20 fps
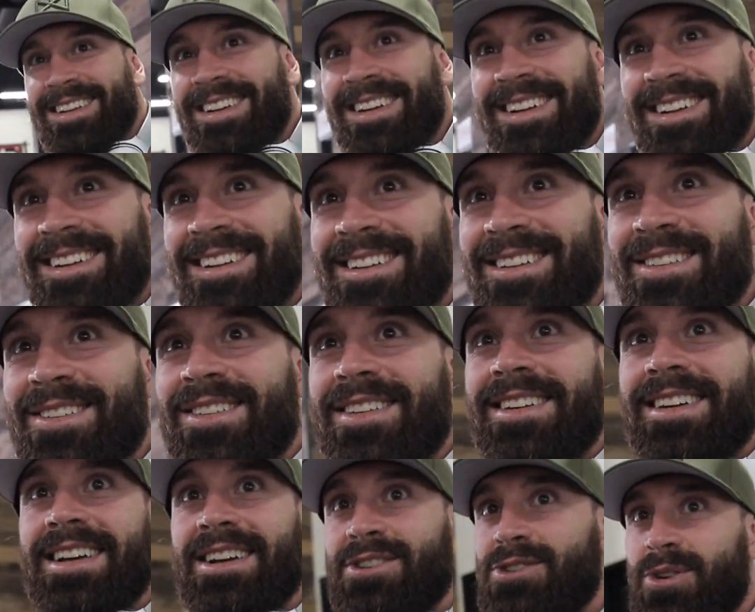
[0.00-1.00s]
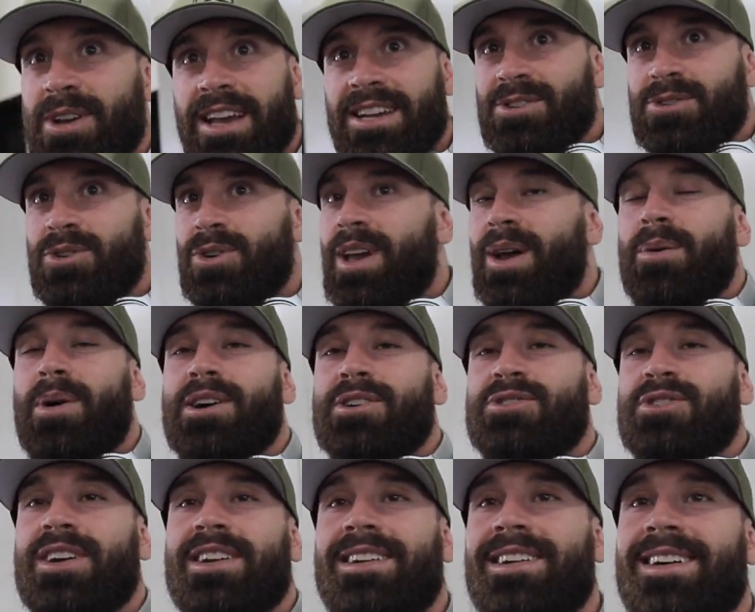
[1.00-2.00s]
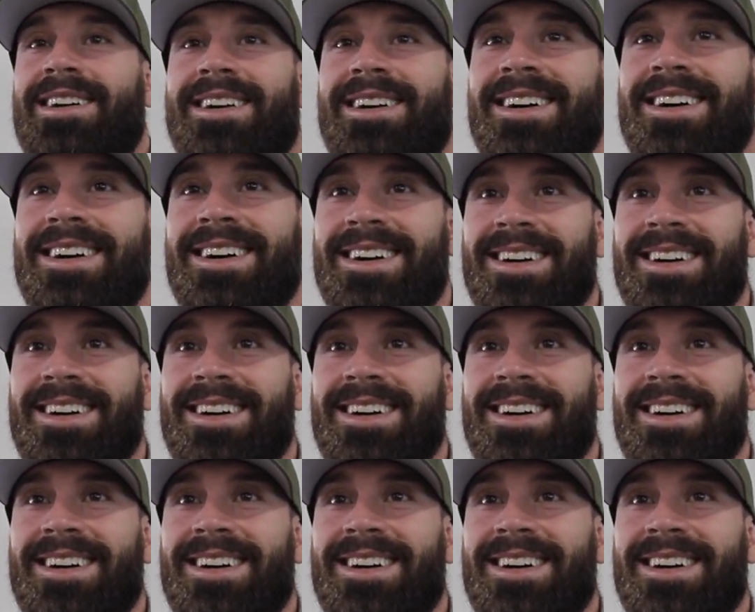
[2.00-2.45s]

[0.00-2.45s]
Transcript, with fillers: Cause you can't, you can't walk straight at all.